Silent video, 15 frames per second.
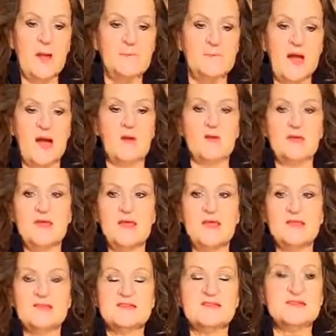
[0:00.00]
about
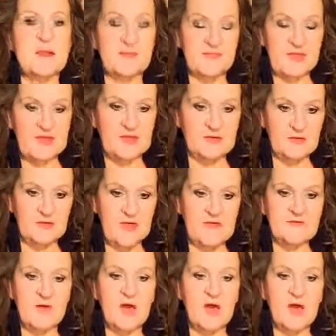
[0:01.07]
something in your life.